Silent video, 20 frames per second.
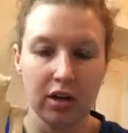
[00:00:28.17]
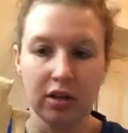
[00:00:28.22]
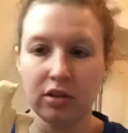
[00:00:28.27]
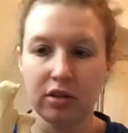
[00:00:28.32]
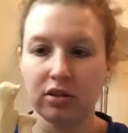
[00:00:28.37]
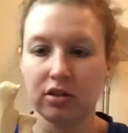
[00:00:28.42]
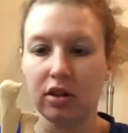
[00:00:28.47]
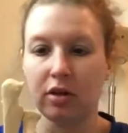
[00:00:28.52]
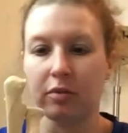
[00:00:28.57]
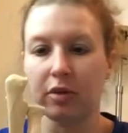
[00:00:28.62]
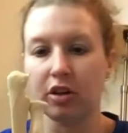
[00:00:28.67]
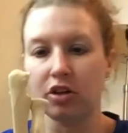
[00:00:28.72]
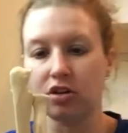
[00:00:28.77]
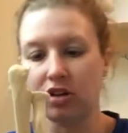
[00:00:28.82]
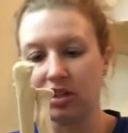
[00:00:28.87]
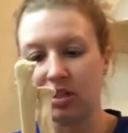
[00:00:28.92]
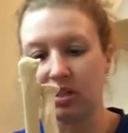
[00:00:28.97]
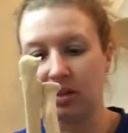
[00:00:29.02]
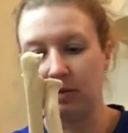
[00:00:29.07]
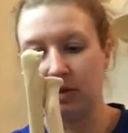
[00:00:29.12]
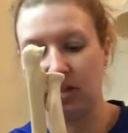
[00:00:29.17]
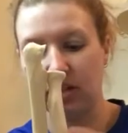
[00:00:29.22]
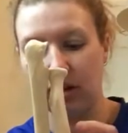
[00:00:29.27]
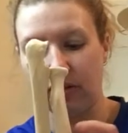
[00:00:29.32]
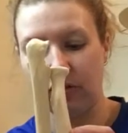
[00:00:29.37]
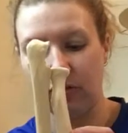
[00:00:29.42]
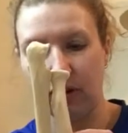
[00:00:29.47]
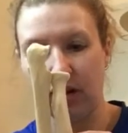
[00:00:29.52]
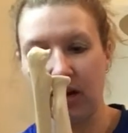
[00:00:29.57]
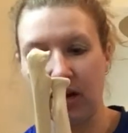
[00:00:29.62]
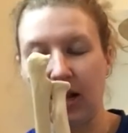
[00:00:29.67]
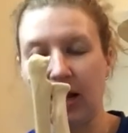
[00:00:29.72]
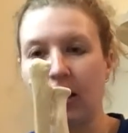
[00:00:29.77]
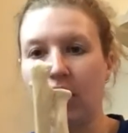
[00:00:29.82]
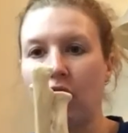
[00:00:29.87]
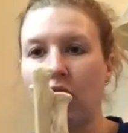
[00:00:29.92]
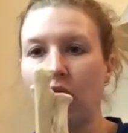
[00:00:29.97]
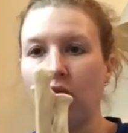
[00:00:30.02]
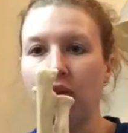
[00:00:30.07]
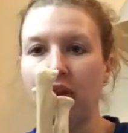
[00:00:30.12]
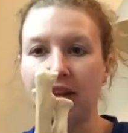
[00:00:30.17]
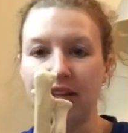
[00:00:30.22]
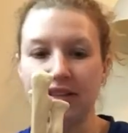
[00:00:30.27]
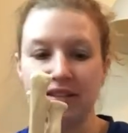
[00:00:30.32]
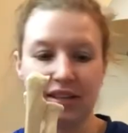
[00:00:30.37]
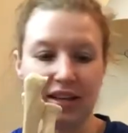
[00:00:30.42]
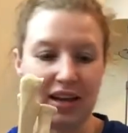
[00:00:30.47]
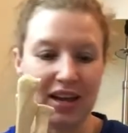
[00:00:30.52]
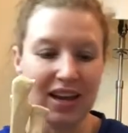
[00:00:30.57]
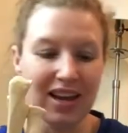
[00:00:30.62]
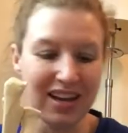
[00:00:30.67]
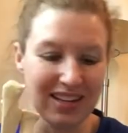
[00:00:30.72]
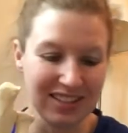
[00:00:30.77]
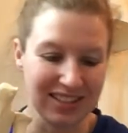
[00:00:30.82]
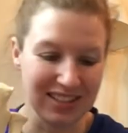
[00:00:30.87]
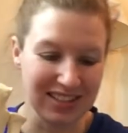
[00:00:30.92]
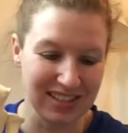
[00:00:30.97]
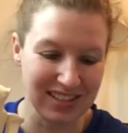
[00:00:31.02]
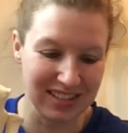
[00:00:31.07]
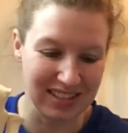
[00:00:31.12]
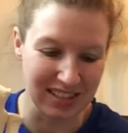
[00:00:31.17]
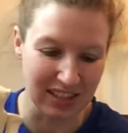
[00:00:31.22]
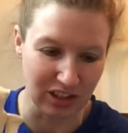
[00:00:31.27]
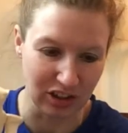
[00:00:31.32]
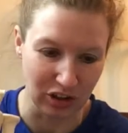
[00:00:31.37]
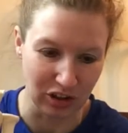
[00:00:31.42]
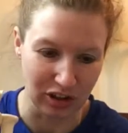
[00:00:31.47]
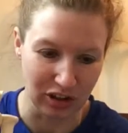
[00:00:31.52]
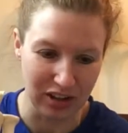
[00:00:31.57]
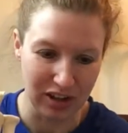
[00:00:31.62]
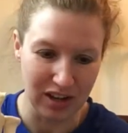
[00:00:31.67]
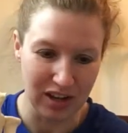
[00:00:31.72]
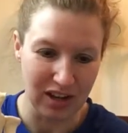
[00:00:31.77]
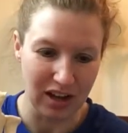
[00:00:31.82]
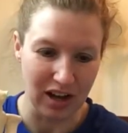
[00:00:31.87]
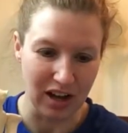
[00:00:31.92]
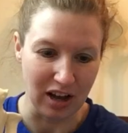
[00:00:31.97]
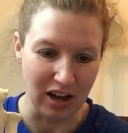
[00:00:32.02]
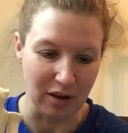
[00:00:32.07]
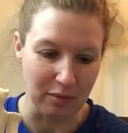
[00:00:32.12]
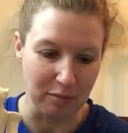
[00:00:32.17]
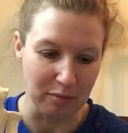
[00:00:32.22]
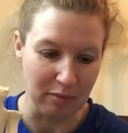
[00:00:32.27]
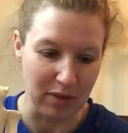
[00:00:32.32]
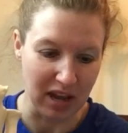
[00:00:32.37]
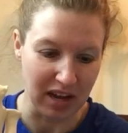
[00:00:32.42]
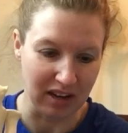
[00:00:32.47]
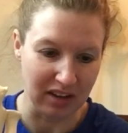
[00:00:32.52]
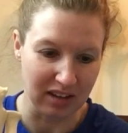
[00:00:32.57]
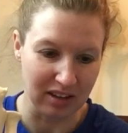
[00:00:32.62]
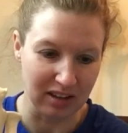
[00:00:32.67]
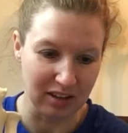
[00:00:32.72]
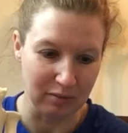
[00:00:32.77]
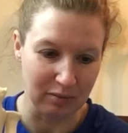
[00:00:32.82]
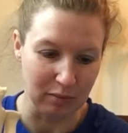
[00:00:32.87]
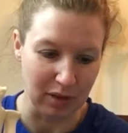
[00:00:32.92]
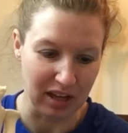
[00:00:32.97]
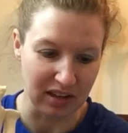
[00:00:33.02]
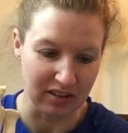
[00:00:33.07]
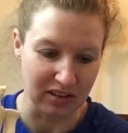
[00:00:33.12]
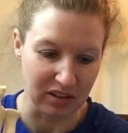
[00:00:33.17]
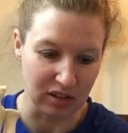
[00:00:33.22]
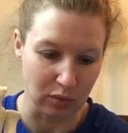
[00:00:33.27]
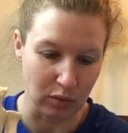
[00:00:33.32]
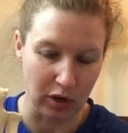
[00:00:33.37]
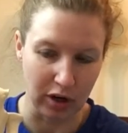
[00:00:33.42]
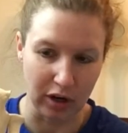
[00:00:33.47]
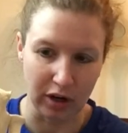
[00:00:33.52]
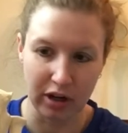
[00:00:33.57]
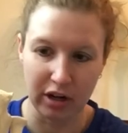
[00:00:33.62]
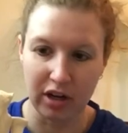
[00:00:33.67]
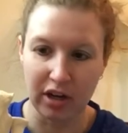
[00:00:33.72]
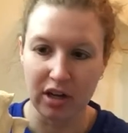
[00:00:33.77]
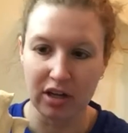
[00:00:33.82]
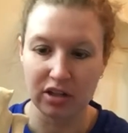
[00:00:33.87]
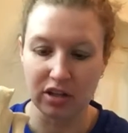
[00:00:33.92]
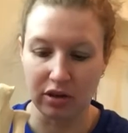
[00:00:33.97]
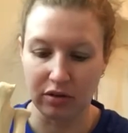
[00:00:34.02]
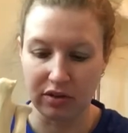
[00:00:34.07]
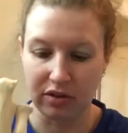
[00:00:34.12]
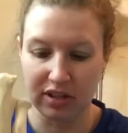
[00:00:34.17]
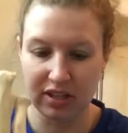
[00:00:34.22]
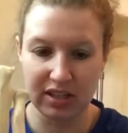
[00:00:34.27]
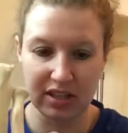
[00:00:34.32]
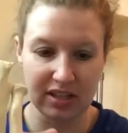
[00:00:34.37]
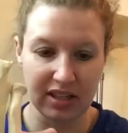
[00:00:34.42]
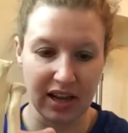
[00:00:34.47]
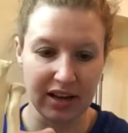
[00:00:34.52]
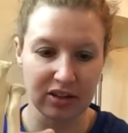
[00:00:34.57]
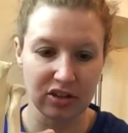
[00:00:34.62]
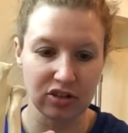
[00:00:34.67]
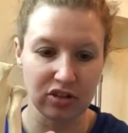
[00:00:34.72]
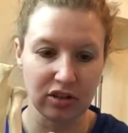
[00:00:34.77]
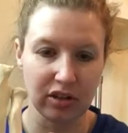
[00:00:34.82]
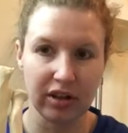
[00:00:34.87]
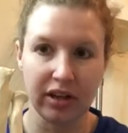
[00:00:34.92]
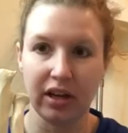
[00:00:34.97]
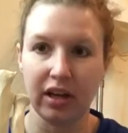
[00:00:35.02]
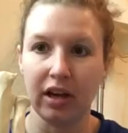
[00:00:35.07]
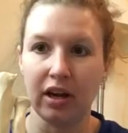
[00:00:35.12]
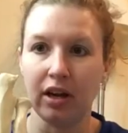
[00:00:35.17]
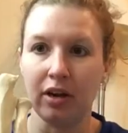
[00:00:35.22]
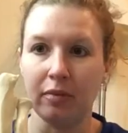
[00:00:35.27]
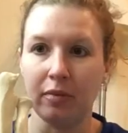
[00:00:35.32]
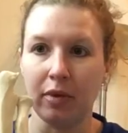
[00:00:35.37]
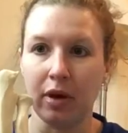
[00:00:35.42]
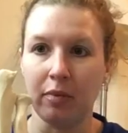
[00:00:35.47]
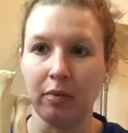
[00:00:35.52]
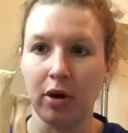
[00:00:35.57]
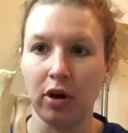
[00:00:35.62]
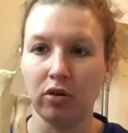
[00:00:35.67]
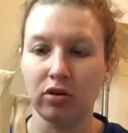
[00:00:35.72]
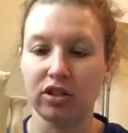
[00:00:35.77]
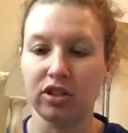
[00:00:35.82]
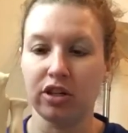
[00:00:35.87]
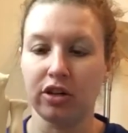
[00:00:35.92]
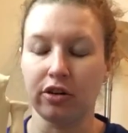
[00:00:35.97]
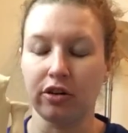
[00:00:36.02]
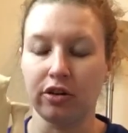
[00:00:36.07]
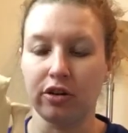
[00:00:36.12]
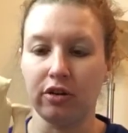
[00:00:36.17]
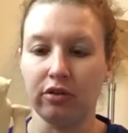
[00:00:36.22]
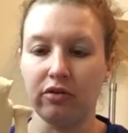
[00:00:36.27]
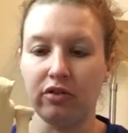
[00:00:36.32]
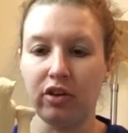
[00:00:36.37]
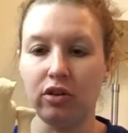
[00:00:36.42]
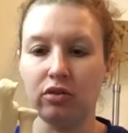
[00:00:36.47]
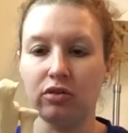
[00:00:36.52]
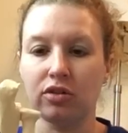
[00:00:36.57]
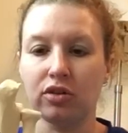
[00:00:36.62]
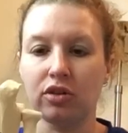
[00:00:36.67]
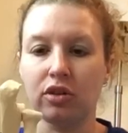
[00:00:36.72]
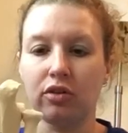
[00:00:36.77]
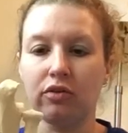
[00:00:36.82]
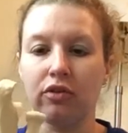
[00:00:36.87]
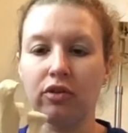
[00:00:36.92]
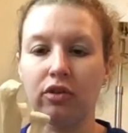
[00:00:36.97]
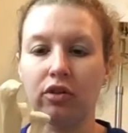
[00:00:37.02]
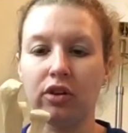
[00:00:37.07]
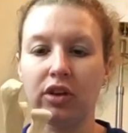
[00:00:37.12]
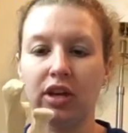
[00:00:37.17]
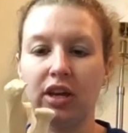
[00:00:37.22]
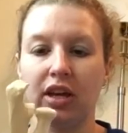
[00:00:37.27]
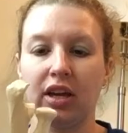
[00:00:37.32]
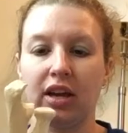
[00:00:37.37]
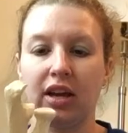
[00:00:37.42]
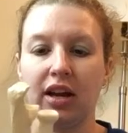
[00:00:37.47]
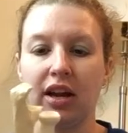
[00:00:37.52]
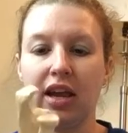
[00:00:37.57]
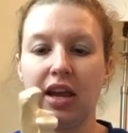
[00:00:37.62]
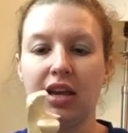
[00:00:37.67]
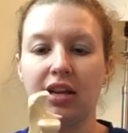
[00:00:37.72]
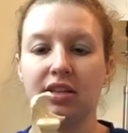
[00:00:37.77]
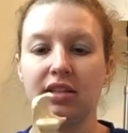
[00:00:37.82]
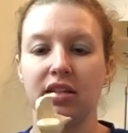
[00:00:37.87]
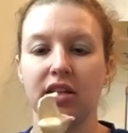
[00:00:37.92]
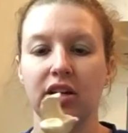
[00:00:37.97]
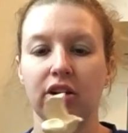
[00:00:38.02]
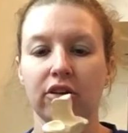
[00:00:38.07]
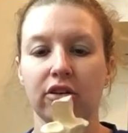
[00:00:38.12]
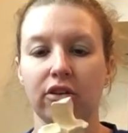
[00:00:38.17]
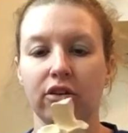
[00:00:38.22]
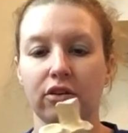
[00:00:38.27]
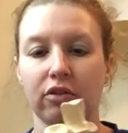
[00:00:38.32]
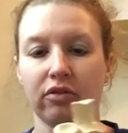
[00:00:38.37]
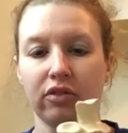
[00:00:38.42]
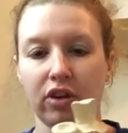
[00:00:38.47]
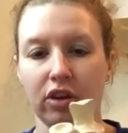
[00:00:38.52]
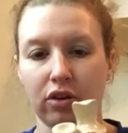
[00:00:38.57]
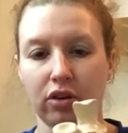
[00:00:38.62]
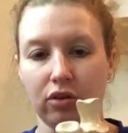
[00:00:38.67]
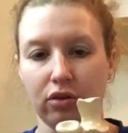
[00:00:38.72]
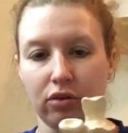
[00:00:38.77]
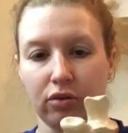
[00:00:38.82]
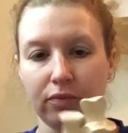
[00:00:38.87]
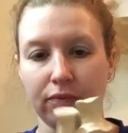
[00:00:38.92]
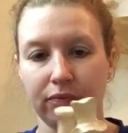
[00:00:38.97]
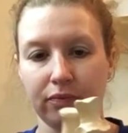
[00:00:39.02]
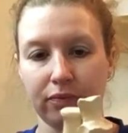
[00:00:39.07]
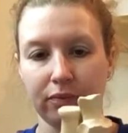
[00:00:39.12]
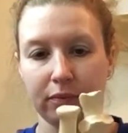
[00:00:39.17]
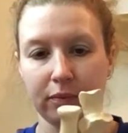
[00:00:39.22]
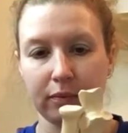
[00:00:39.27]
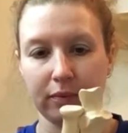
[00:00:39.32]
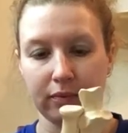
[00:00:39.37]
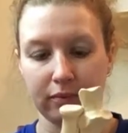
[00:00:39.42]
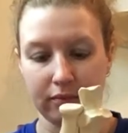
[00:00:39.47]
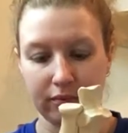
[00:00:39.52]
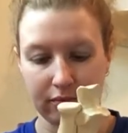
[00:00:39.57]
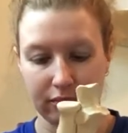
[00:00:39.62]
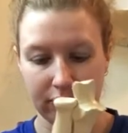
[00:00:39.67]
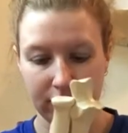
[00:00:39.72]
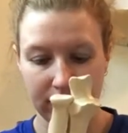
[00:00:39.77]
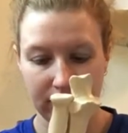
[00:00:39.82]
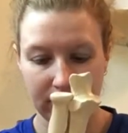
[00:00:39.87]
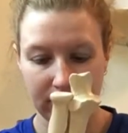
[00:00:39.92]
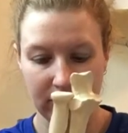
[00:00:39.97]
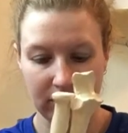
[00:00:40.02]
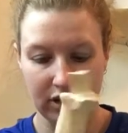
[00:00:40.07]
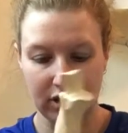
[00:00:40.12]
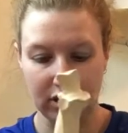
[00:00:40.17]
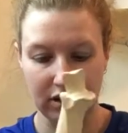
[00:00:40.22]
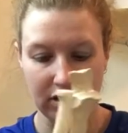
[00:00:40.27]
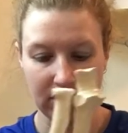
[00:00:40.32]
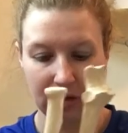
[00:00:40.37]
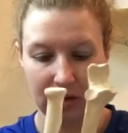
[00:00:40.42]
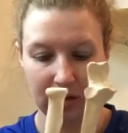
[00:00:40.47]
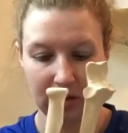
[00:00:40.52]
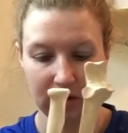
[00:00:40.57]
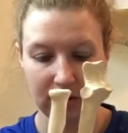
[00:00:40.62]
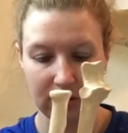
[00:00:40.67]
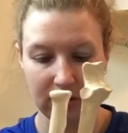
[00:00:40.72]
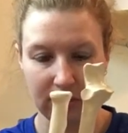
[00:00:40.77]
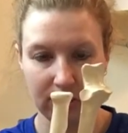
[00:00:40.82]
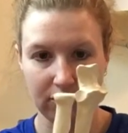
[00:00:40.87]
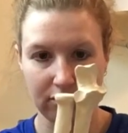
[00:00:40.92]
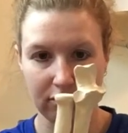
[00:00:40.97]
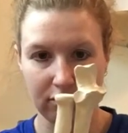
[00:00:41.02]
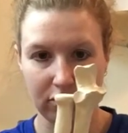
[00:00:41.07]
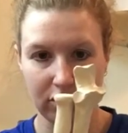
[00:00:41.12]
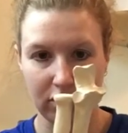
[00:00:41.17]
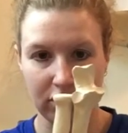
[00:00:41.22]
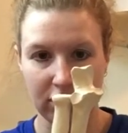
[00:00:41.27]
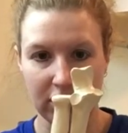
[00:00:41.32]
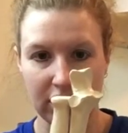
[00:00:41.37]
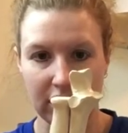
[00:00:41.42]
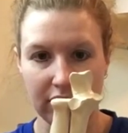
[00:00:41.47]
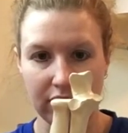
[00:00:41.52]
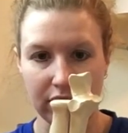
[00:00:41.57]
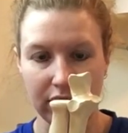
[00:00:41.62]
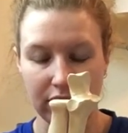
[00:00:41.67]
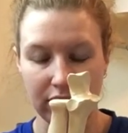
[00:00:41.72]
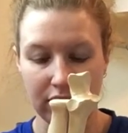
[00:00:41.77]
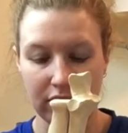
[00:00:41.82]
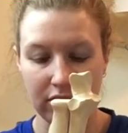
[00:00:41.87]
So it's gonna be tough for me to kind of hold this and still make this work. So this is actually a posterior view. So if you're looking at an anterior view, get these put together.